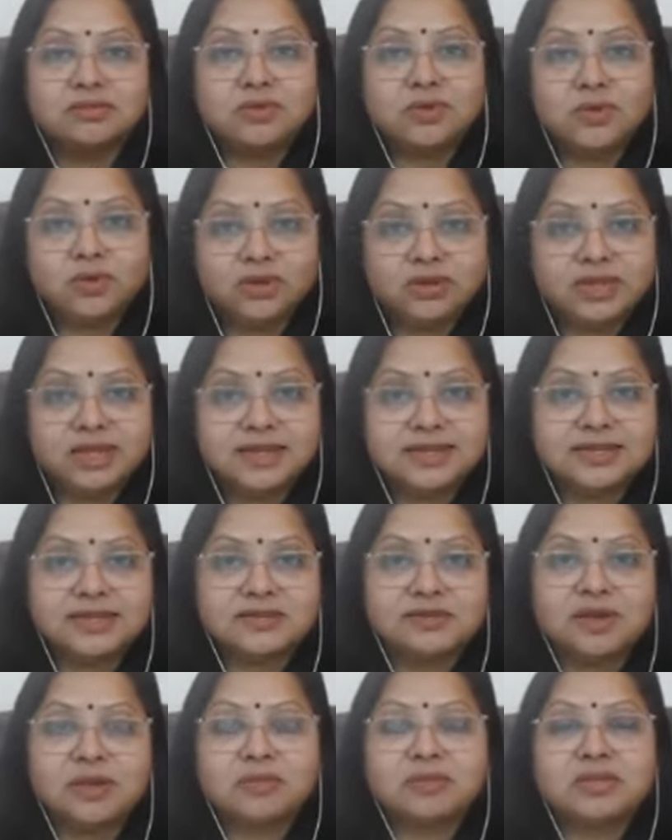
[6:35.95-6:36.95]
good
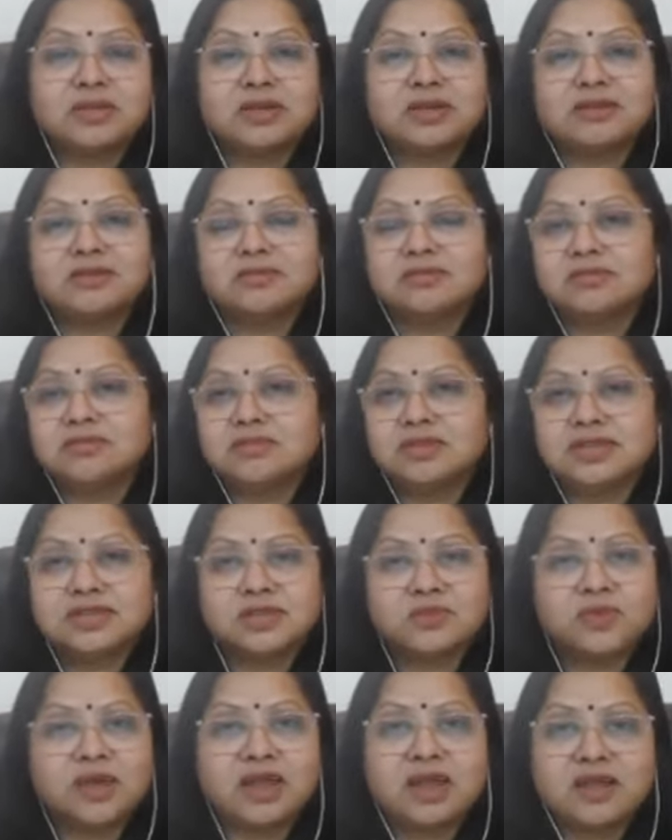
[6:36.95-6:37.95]
things from
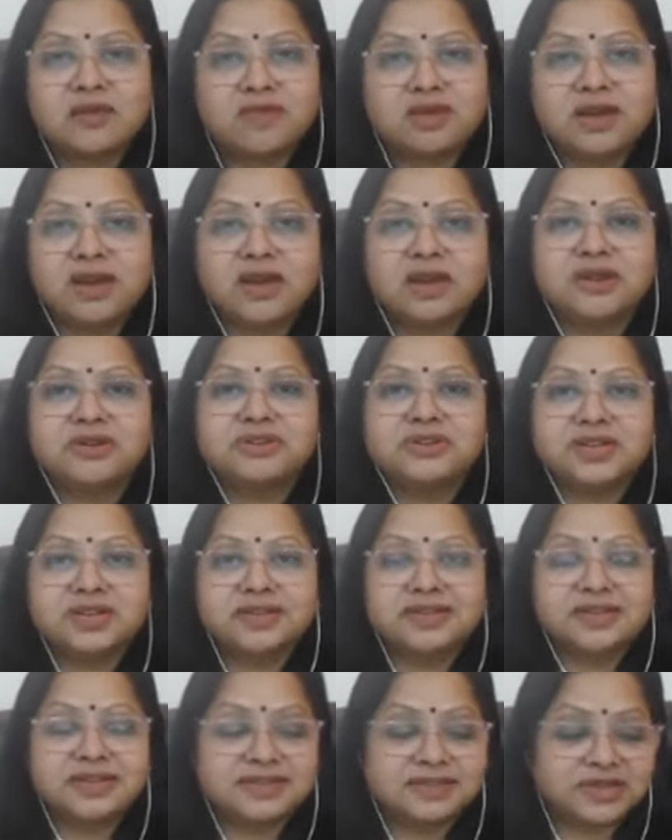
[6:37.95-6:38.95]
this 1 hour
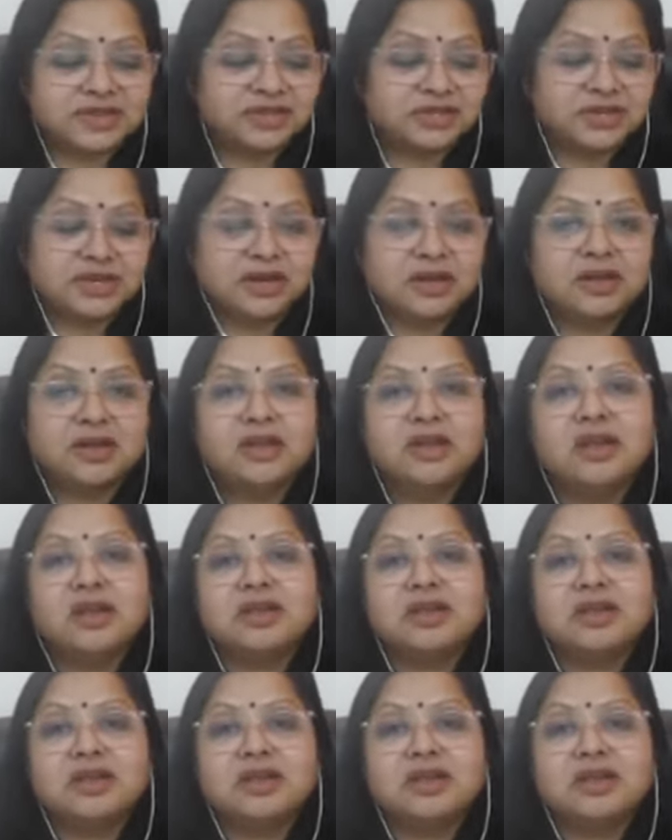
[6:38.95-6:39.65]
energizing session.